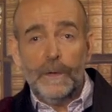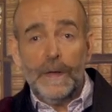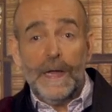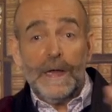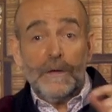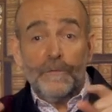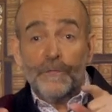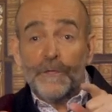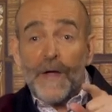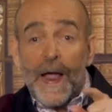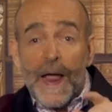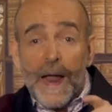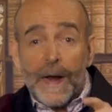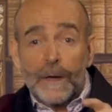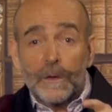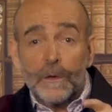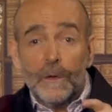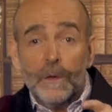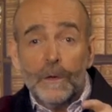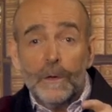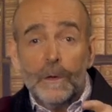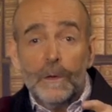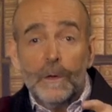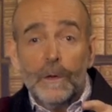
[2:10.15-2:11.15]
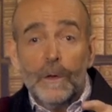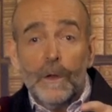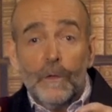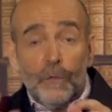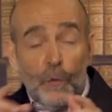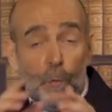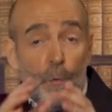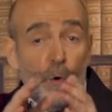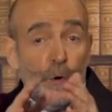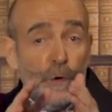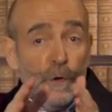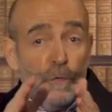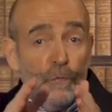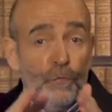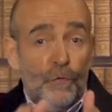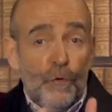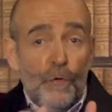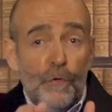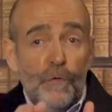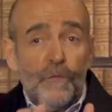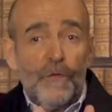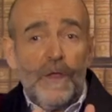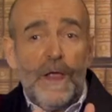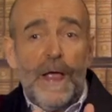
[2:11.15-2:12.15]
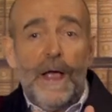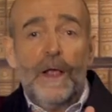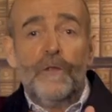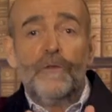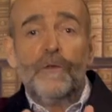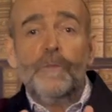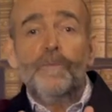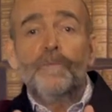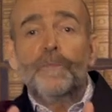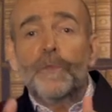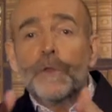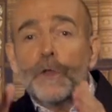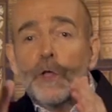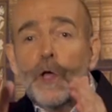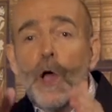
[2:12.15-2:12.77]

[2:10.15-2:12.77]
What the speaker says: In fact, the word enthusiasm